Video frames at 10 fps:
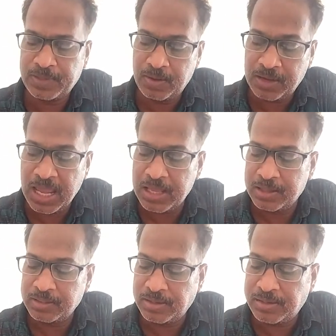Okay,
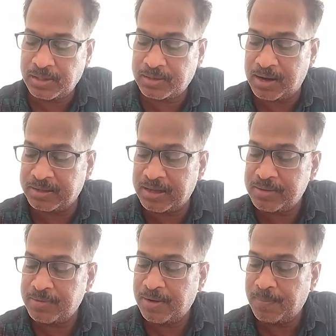this is called the
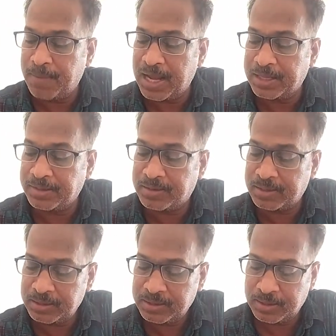balanced
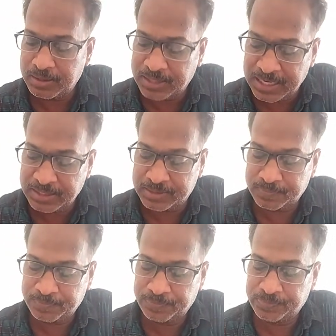diet.
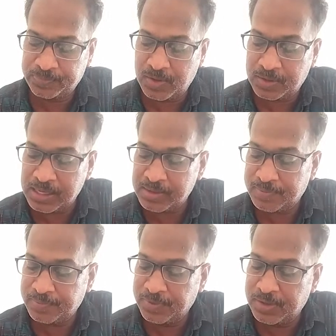Okay,
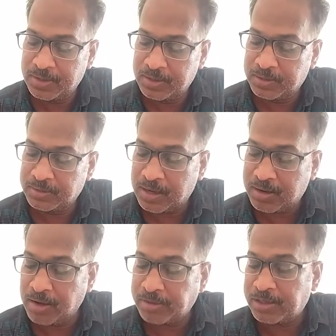the
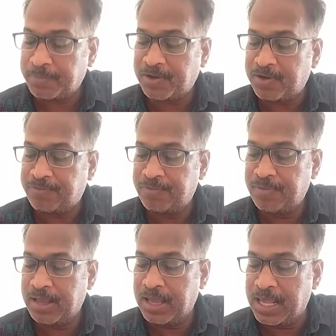concept of
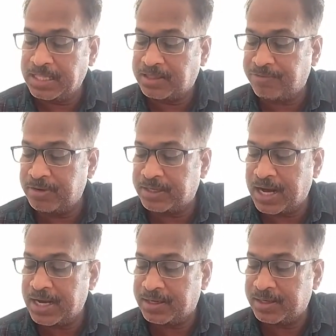healthful
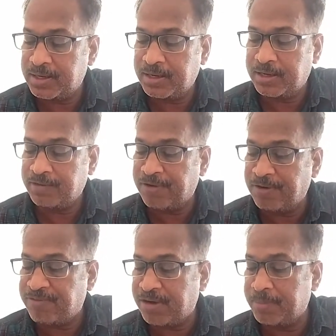diet
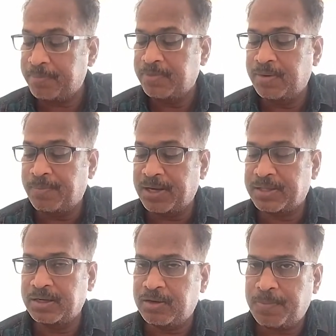different from
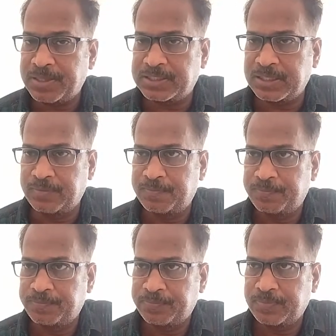person to person.
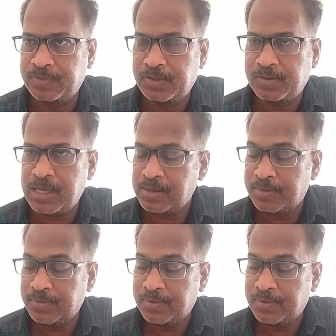Okay,